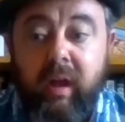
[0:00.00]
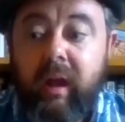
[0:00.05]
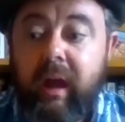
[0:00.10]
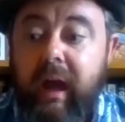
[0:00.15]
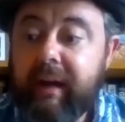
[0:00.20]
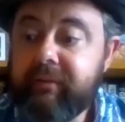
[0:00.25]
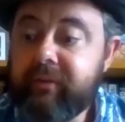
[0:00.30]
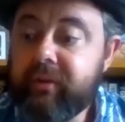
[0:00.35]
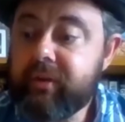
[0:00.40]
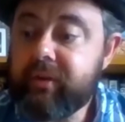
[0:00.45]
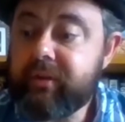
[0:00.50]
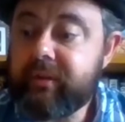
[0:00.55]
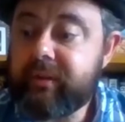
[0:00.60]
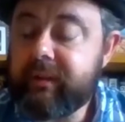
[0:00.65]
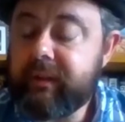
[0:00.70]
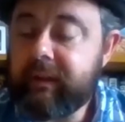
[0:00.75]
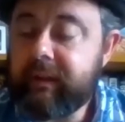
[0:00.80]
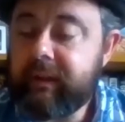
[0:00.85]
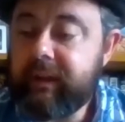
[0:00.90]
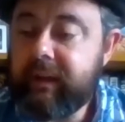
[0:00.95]
I've
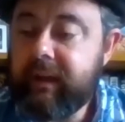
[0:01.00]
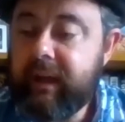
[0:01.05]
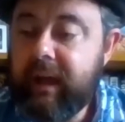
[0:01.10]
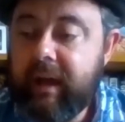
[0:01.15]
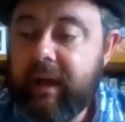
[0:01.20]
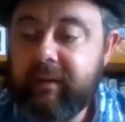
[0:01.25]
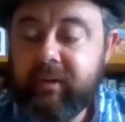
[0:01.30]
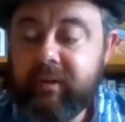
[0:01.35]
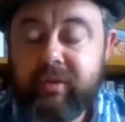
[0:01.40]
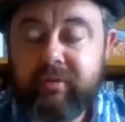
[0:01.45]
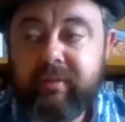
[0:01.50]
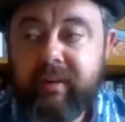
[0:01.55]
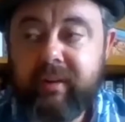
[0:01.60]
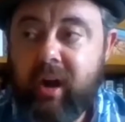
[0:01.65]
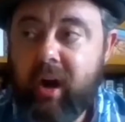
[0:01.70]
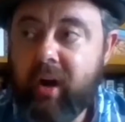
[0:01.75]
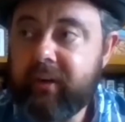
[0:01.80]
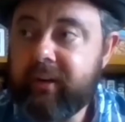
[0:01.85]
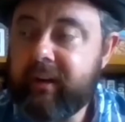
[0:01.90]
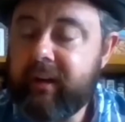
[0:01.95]
I just
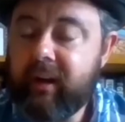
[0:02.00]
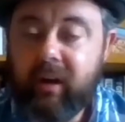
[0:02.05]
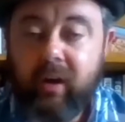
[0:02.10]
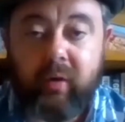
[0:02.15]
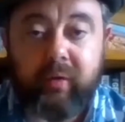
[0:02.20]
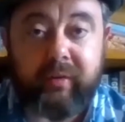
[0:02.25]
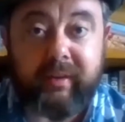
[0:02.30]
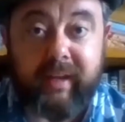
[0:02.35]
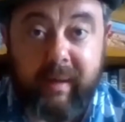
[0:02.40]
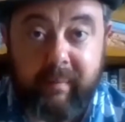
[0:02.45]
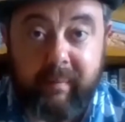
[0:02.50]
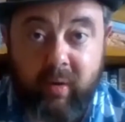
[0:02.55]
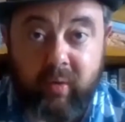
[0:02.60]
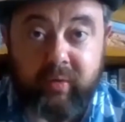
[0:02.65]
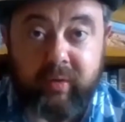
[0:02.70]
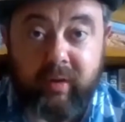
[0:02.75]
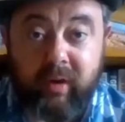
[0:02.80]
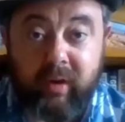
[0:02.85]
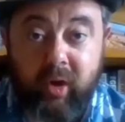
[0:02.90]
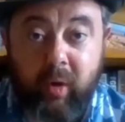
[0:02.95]
recorded a load of
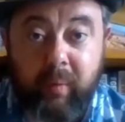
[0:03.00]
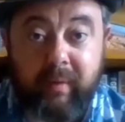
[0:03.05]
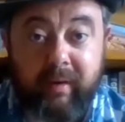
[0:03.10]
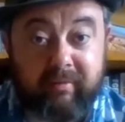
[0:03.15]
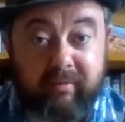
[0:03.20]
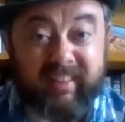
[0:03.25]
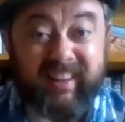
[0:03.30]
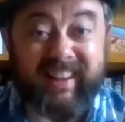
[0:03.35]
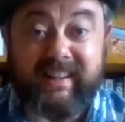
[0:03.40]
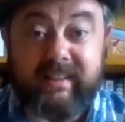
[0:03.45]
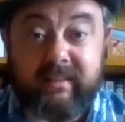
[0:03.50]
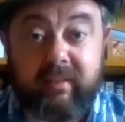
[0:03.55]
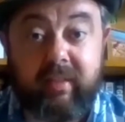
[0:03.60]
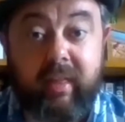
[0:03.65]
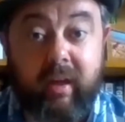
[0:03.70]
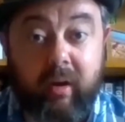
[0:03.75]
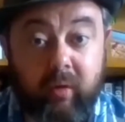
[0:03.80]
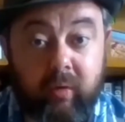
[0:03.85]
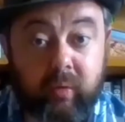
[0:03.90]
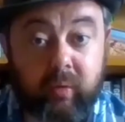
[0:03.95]
demos at home and I've released
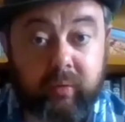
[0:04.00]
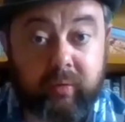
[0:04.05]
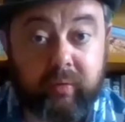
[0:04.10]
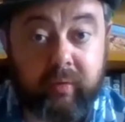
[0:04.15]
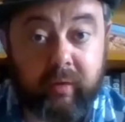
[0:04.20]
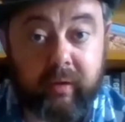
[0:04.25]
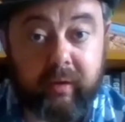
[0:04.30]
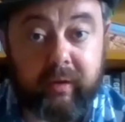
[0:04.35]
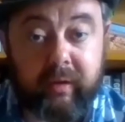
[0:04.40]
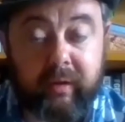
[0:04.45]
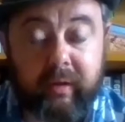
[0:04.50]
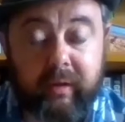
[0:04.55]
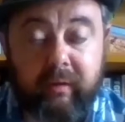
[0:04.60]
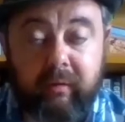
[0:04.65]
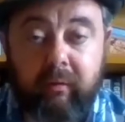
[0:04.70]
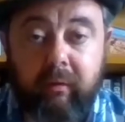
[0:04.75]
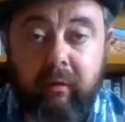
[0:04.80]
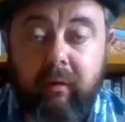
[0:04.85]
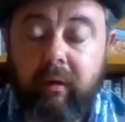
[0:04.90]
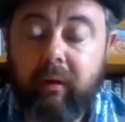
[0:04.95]
those
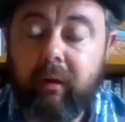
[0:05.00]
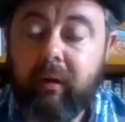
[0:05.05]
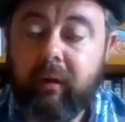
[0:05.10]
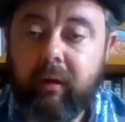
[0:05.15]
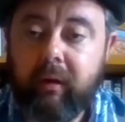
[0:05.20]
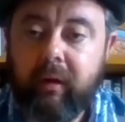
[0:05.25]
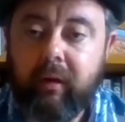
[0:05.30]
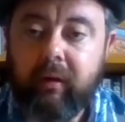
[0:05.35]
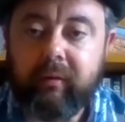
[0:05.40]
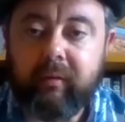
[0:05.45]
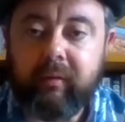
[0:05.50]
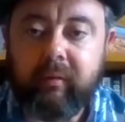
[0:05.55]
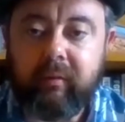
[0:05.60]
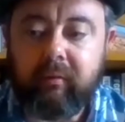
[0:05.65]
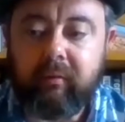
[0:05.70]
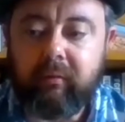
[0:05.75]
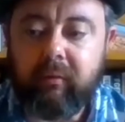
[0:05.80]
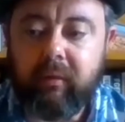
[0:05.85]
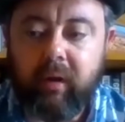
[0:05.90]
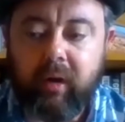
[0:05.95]
on
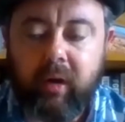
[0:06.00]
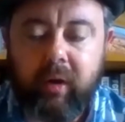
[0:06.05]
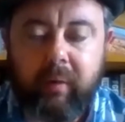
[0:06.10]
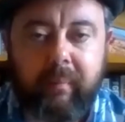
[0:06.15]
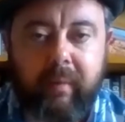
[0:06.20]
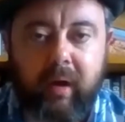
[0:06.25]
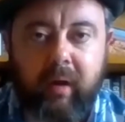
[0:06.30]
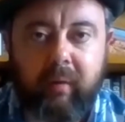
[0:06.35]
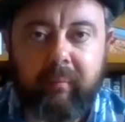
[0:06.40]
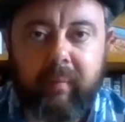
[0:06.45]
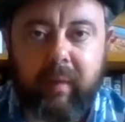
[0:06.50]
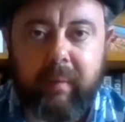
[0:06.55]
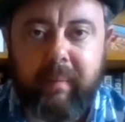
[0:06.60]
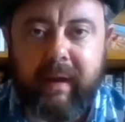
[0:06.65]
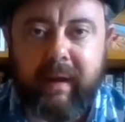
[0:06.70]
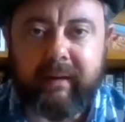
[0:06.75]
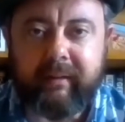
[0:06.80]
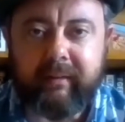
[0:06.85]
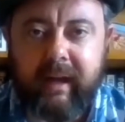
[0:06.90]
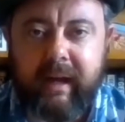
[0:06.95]
my
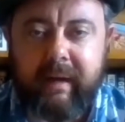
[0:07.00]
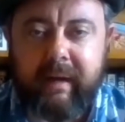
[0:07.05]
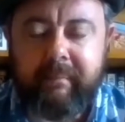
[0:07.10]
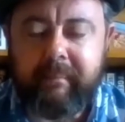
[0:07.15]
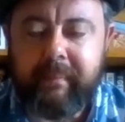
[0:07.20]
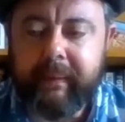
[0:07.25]
Bandcamp.